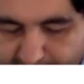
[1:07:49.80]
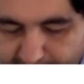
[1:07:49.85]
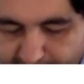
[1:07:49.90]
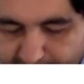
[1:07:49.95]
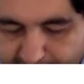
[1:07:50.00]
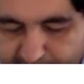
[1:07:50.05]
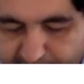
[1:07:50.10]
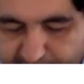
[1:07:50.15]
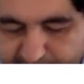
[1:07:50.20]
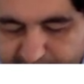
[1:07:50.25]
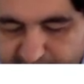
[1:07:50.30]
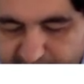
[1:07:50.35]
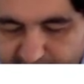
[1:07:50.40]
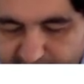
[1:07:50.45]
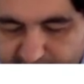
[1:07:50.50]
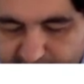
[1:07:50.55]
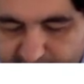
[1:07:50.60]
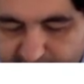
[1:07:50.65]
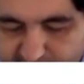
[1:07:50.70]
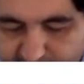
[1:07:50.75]

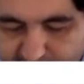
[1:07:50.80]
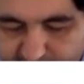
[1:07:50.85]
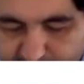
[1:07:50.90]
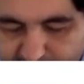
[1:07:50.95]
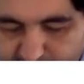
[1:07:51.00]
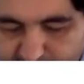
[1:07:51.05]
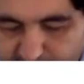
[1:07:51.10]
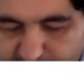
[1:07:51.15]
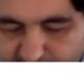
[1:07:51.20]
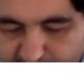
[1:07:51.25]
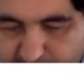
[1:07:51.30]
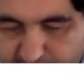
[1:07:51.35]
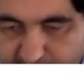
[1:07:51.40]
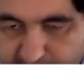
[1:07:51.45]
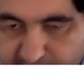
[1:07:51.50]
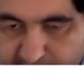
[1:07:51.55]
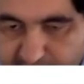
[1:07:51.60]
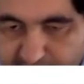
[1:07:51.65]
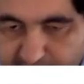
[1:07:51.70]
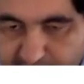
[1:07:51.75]
present in the
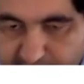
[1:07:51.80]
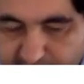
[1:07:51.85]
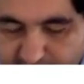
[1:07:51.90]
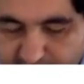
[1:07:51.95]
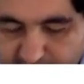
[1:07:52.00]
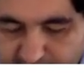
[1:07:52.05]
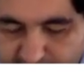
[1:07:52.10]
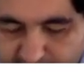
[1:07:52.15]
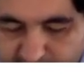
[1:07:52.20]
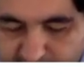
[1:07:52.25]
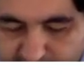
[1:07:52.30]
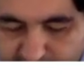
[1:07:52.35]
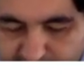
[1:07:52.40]
signal